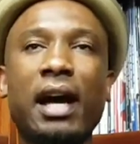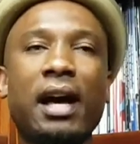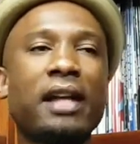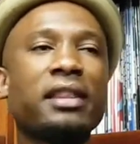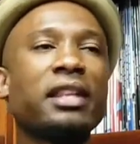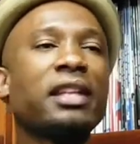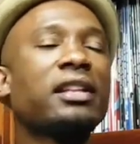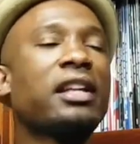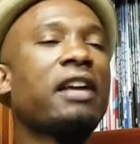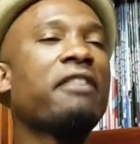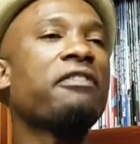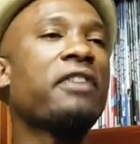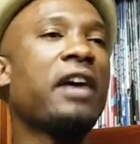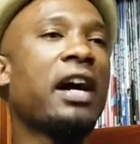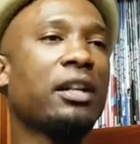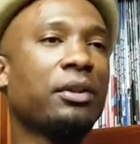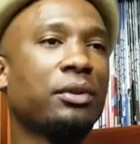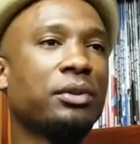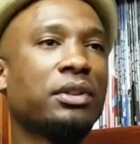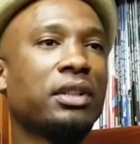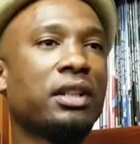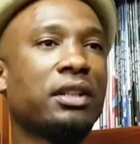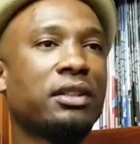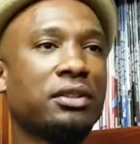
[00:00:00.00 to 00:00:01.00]
I think that
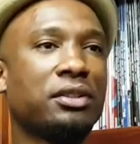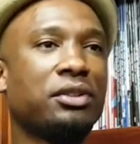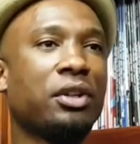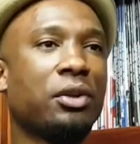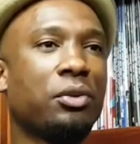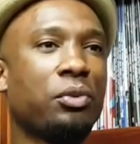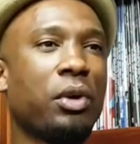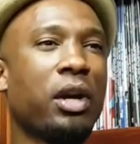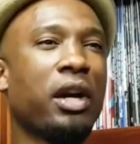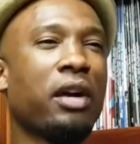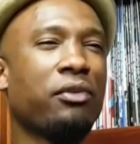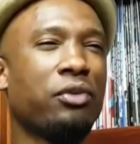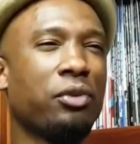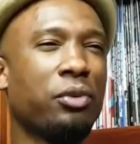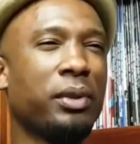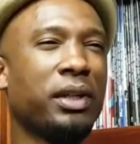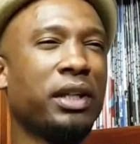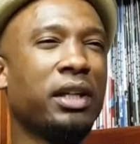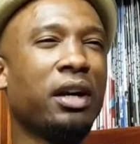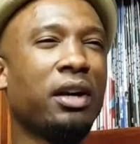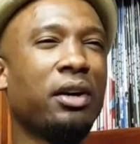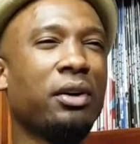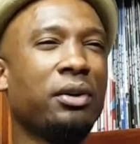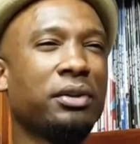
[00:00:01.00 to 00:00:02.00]
follows us, you know, wherever
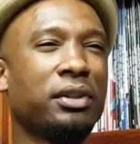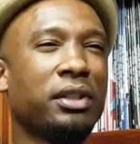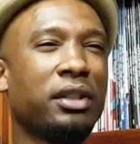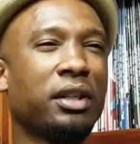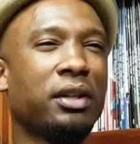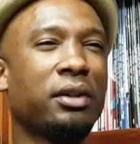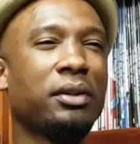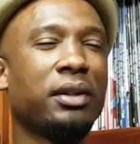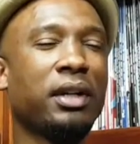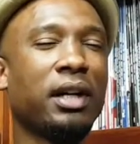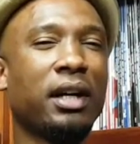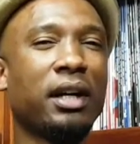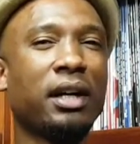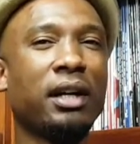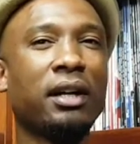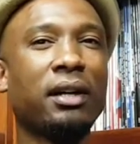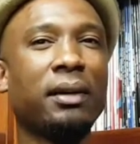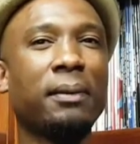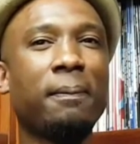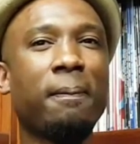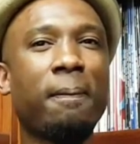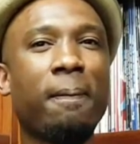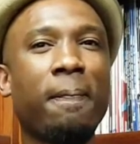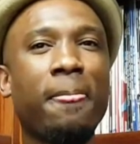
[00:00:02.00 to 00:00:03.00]
we go, you
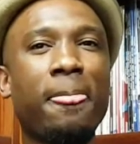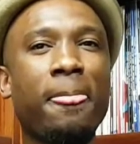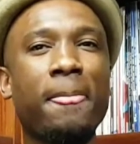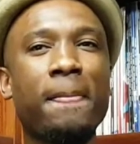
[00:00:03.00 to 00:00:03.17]
know,